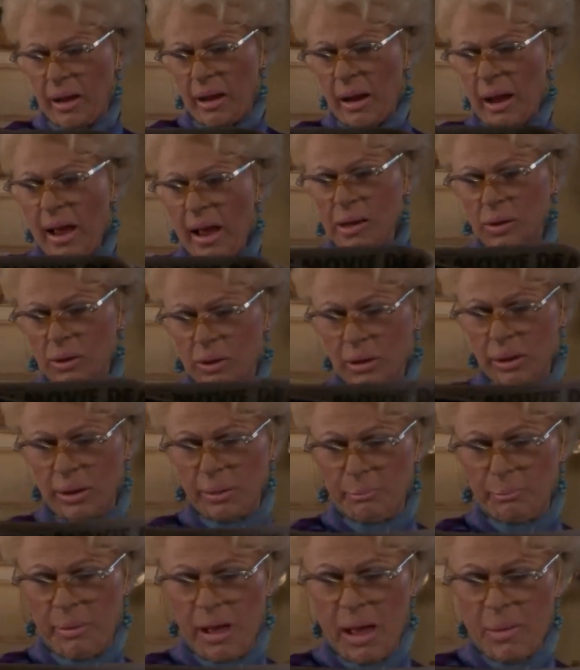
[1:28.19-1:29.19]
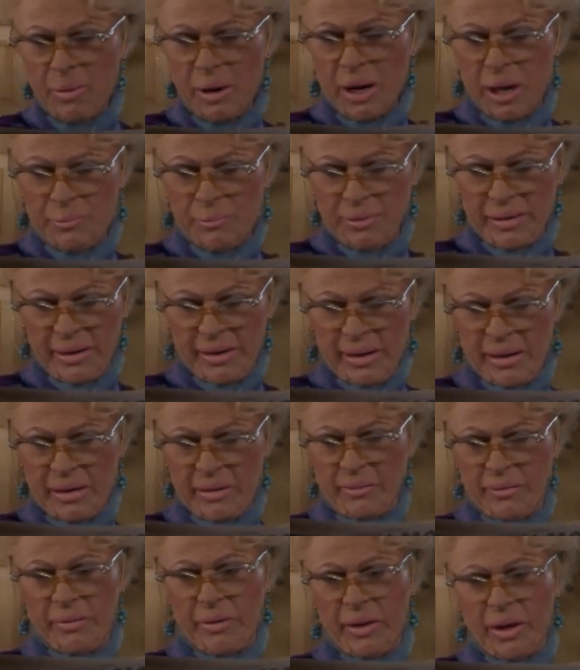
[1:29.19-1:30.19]
God, look at them bobbing up and
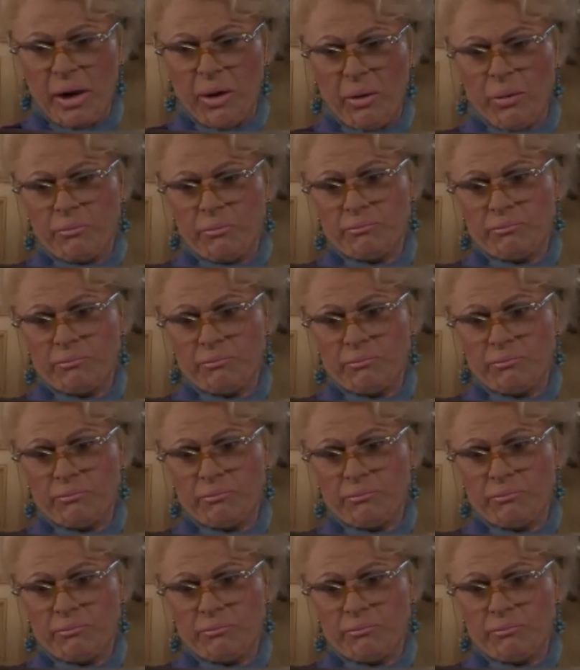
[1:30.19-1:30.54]
down in there.